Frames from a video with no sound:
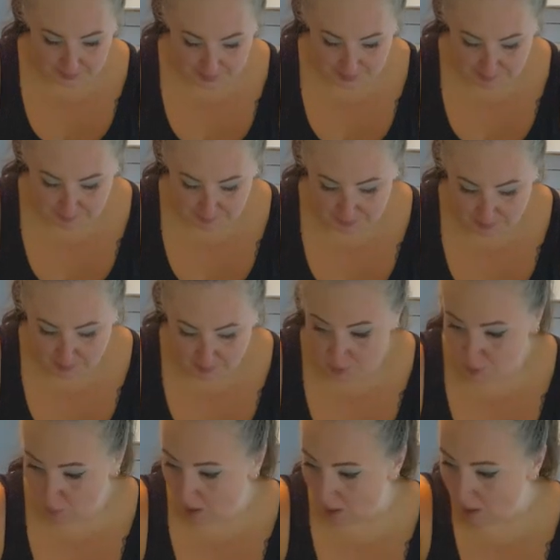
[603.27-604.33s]
Okay.
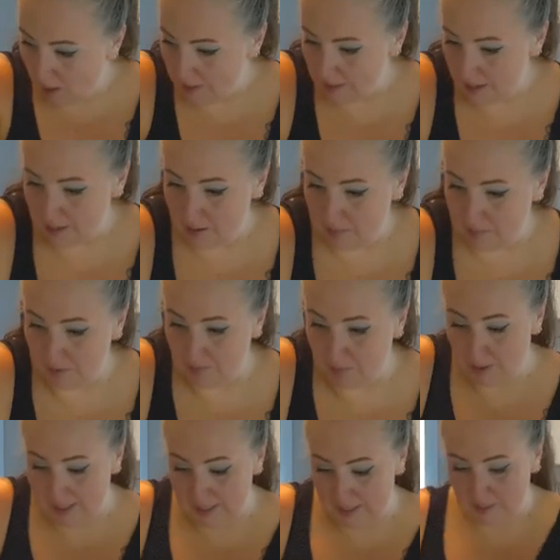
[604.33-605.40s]
So
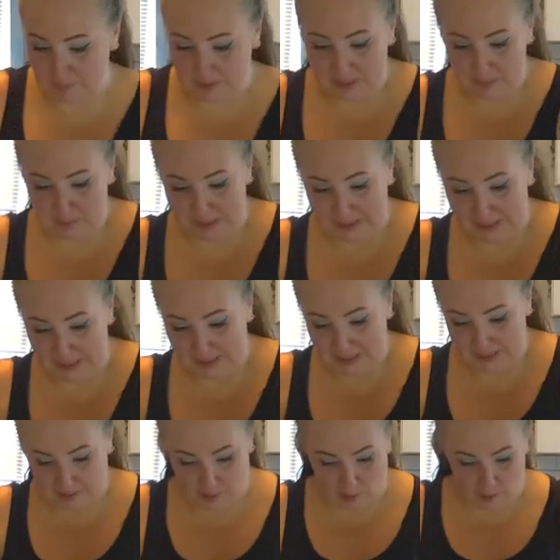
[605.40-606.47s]
before I end up spilling
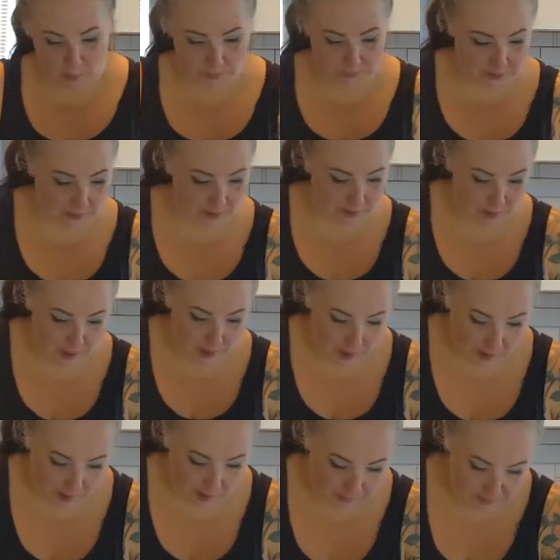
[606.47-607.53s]
these over,
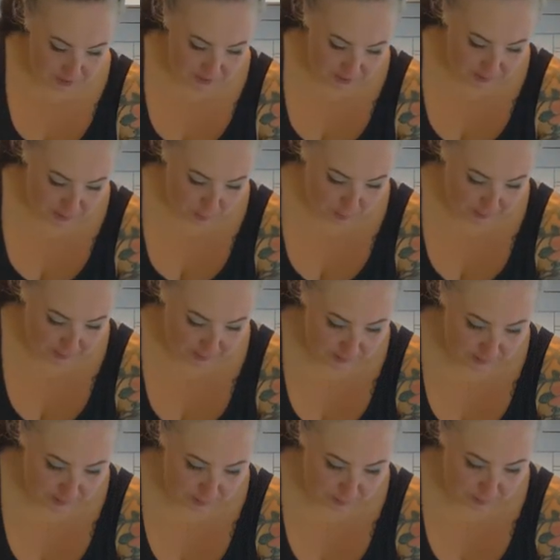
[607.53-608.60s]
I'm just
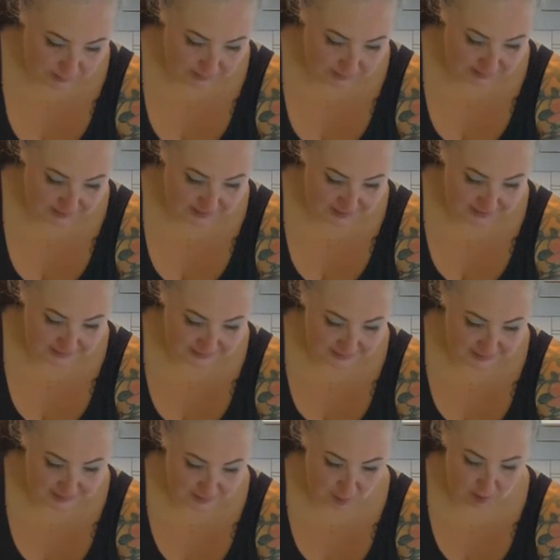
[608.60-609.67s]
going to put the
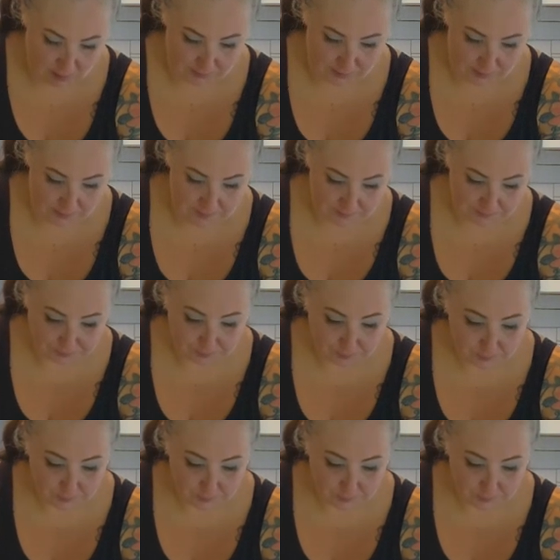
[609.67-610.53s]
lids on them.